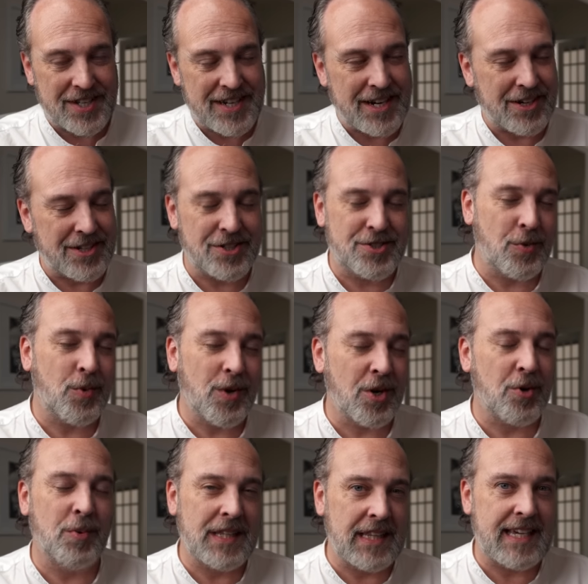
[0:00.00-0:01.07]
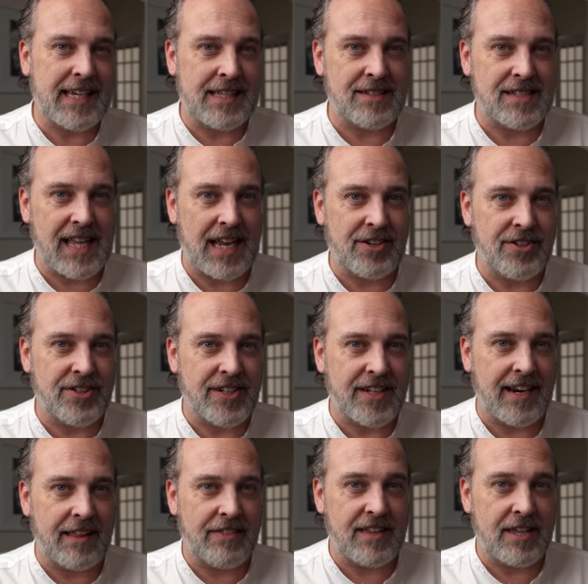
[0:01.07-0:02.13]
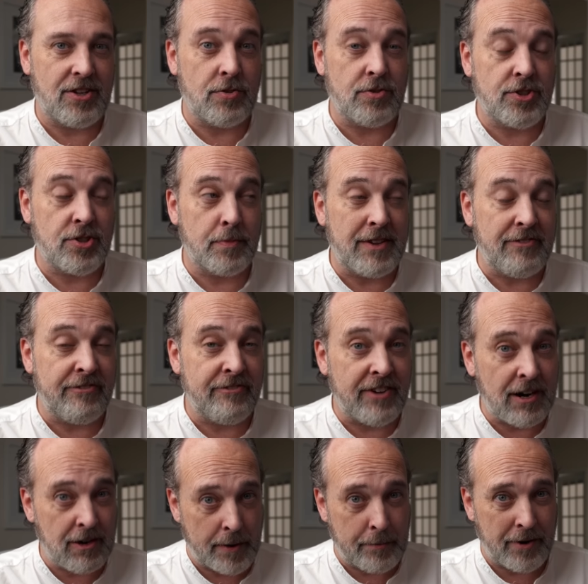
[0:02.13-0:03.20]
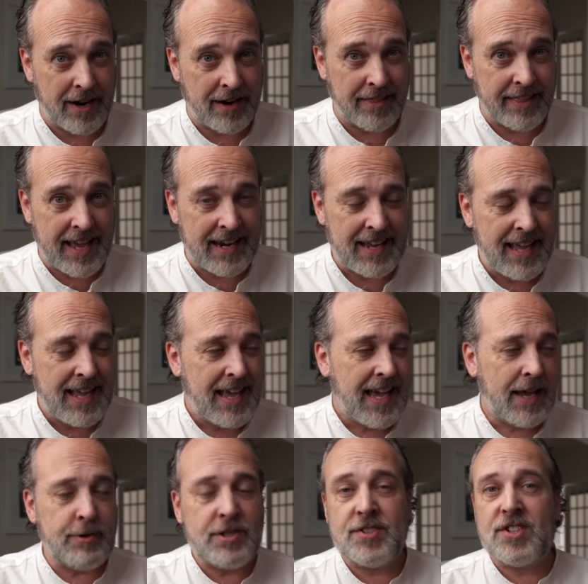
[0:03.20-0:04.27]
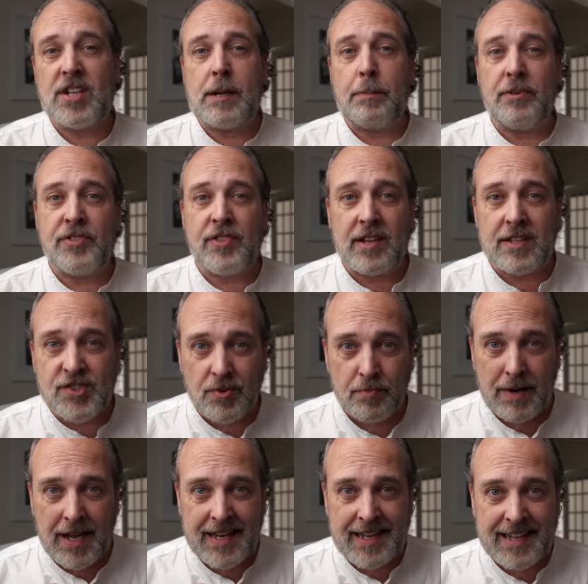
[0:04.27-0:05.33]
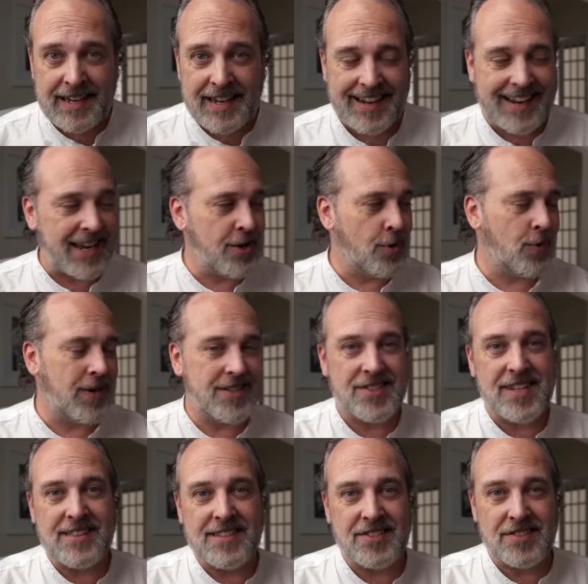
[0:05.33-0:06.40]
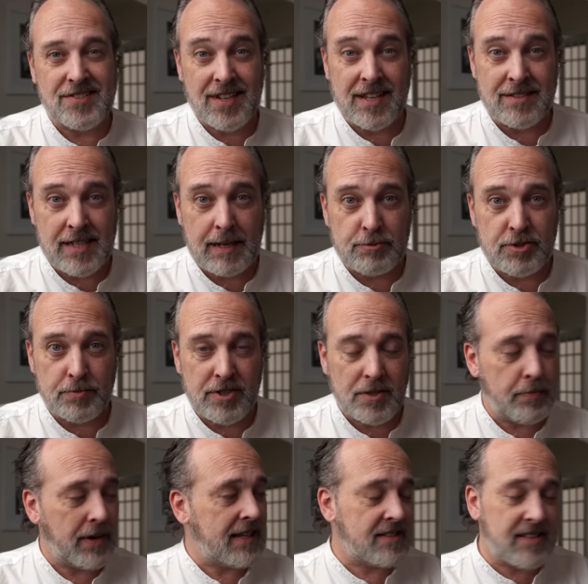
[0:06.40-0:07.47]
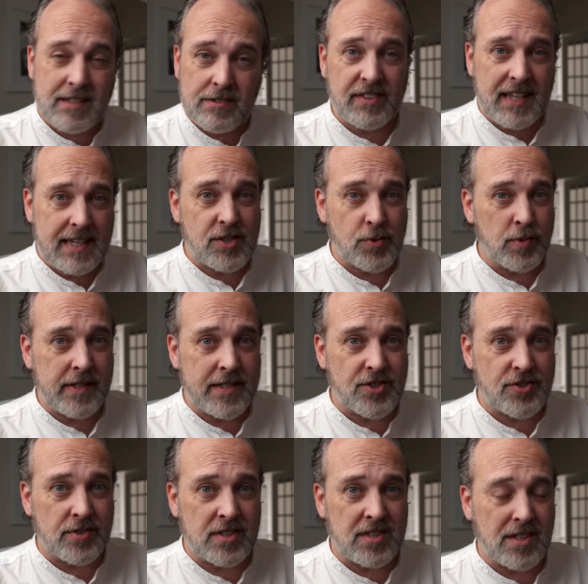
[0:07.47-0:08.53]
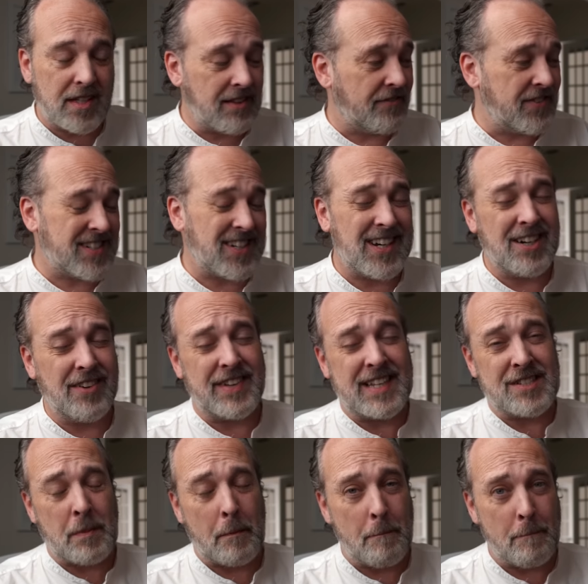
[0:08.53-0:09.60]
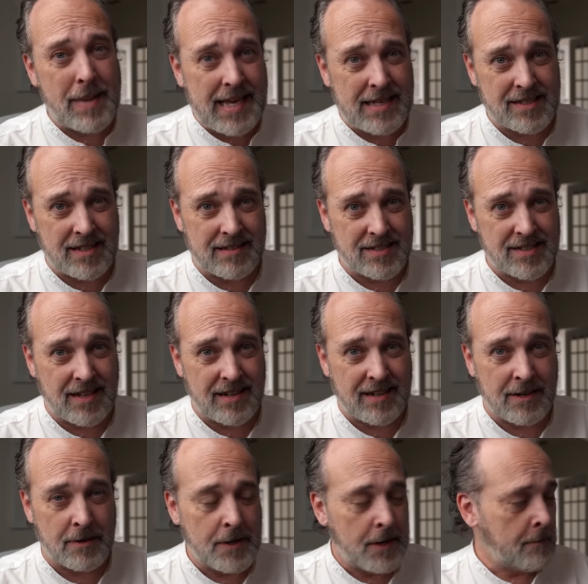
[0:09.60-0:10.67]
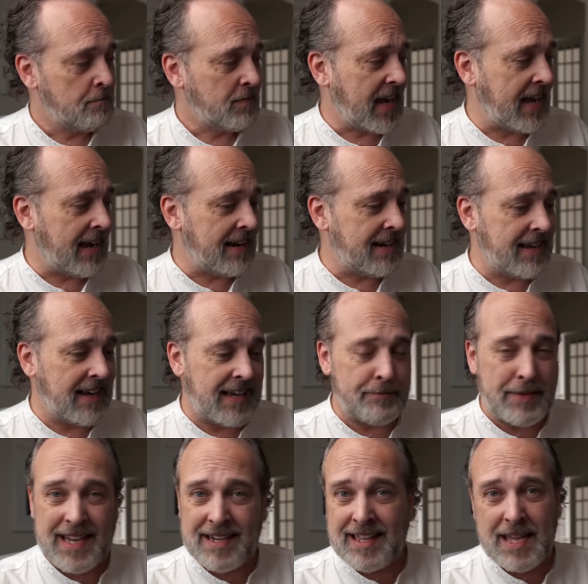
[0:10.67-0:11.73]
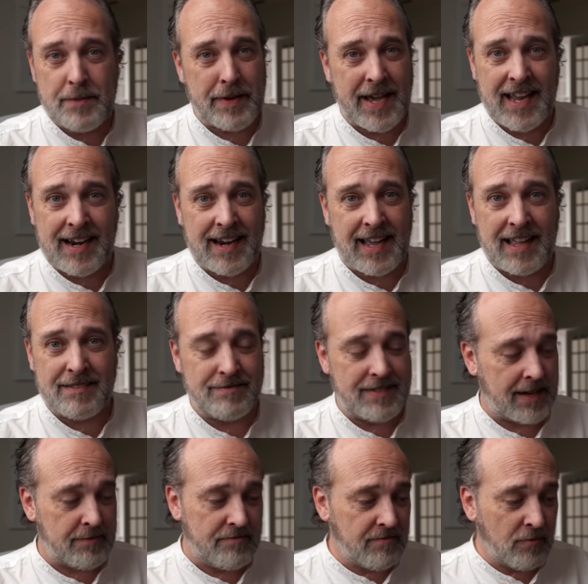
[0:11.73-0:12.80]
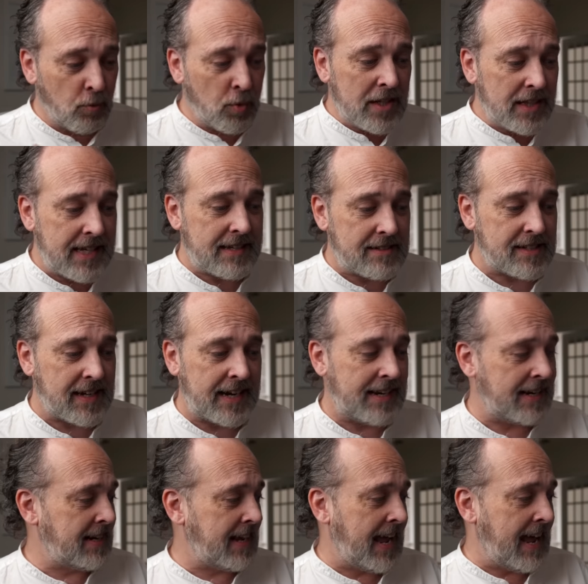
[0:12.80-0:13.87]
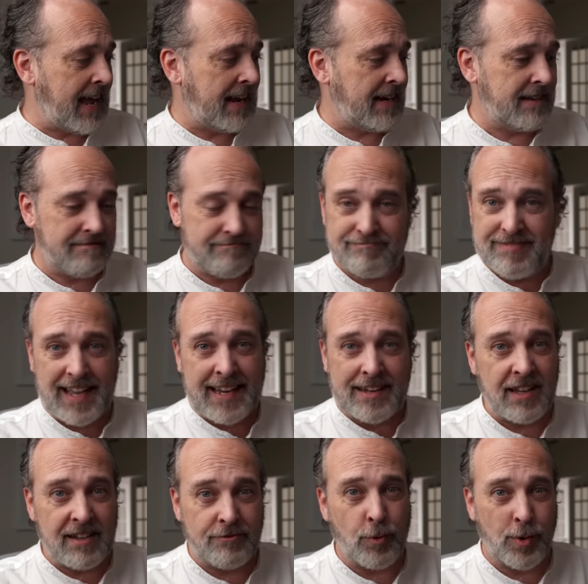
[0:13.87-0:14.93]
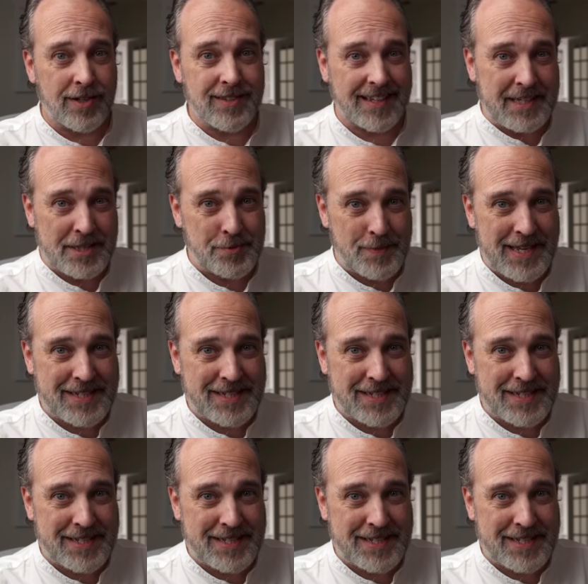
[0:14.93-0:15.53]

in here because the work really is that good. And I think you should be very proud of that. Anyway, just a couple thoughts from my end. I kind of want to see this as a conceptual book, but I still think it's really strong. The photography is amazing that's in here. And uh, man, keep at it. I, I'm really excited and I love work that gets me